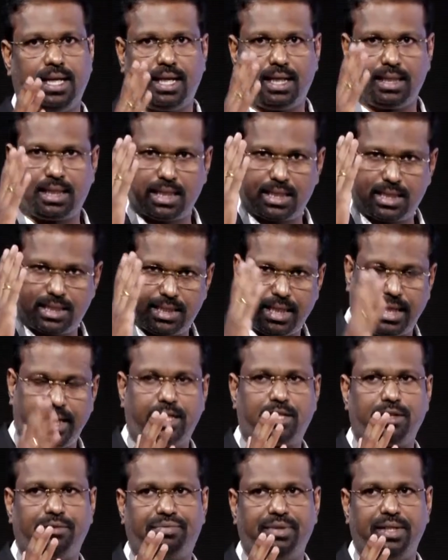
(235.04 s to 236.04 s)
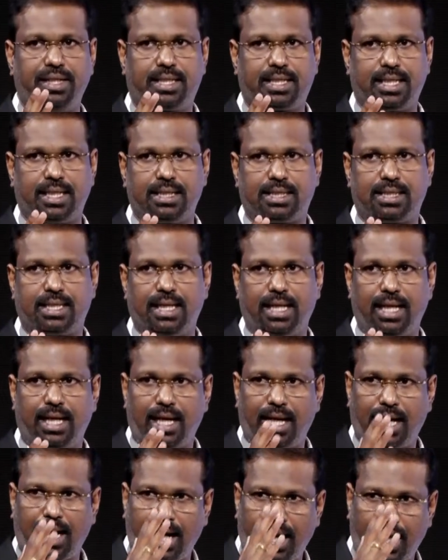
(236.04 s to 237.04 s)
the site of interest
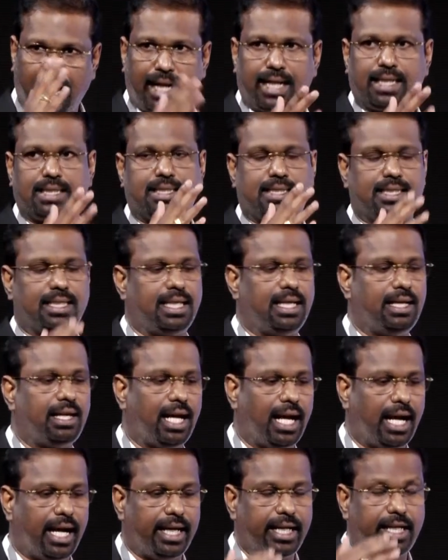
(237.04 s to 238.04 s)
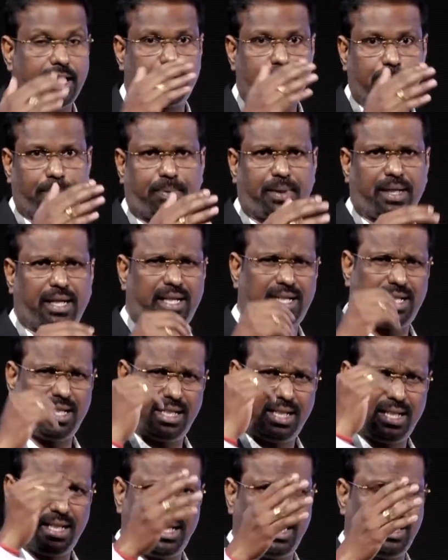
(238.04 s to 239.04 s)
as I interpret
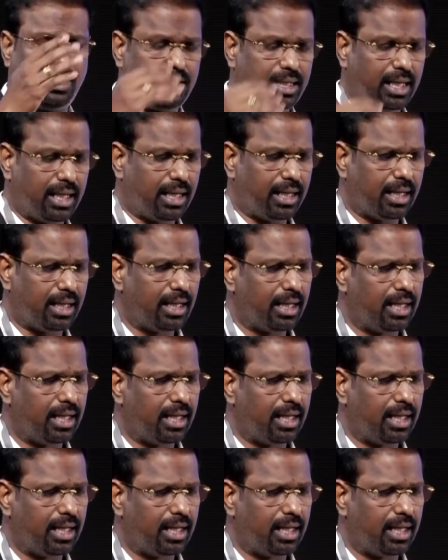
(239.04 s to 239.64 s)
in the